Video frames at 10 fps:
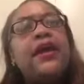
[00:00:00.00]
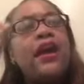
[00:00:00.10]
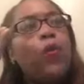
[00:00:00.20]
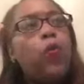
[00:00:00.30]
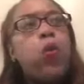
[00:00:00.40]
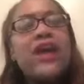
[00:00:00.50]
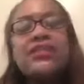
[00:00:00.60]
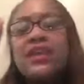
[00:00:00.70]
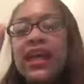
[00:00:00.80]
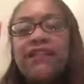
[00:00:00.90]
It
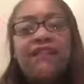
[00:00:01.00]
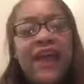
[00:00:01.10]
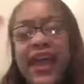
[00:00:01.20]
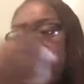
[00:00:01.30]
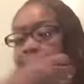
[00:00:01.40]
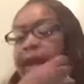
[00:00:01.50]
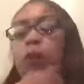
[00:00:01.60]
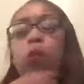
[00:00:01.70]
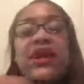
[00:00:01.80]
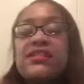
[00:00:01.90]
wasn't in vain. It
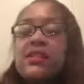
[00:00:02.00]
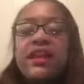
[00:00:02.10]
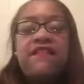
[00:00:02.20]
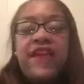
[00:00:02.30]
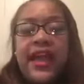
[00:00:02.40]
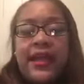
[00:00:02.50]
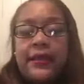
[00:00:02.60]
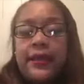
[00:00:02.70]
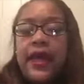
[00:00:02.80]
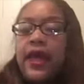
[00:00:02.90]
wasn't in
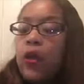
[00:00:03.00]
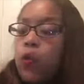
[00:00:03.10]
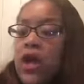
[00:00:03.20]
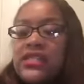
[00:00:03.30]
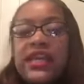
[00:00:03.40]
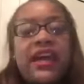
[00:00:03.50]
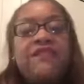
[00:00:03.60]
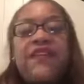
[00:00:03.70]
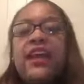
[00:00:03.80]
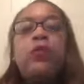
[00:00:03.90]
vain. It wasn't in
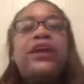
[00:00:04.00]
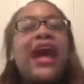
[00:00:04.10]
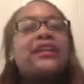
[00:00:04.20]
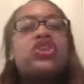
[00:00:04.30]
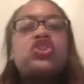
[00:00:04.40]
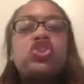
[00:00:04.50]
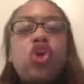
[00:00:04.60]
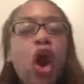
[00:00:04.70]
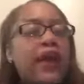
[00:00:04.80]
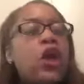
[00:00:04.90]
vain. We got to
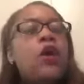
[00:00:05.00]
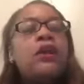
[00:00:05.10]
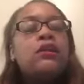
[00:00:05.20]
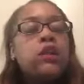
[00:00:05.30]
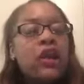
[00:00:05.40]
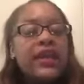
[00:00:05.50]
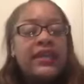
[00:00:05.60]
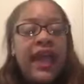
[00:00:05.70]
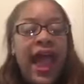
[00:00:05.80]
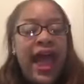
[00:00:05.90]
start
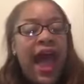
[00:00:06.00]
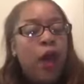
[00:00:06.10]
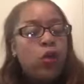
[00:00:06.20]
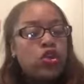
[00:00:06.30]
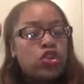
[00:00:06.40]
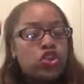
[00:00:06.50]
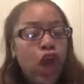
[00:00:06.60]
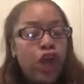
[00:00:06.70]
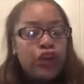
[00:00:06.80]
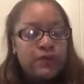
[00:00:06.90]
looking at our
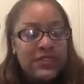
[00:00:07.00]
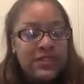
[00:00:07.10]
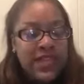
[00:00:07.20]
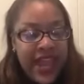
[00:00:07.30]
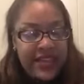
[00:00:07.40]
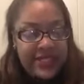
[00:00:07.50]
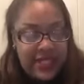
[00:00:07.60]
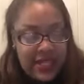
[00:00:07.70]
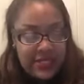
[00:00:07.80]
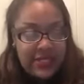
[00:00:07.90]

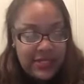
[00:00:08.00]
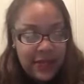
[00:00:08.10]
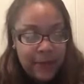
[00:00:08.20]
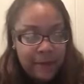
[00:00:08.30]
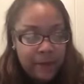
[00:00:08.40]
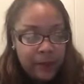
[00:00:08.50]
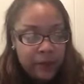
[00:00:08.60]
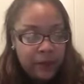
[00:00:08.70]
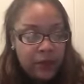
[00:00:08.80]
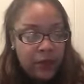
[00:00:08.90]
circumstances
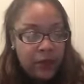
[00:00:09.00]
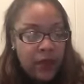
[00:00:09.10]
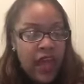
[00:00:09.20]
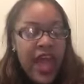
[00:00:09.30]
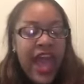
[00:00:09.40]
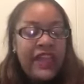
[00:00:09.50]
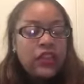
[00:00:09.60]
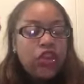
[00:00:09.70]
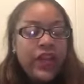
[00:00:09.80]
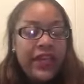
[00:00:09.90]

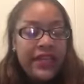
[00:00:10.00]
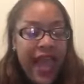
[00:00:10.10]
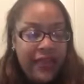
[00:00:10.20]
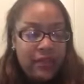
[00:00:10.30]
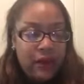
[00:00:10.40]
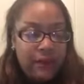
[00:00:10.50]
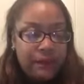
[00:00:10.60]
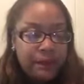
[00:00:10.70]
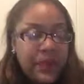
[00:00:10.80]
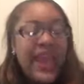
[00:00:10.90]
and looking at them
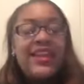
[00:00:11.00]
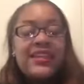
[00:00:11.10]
and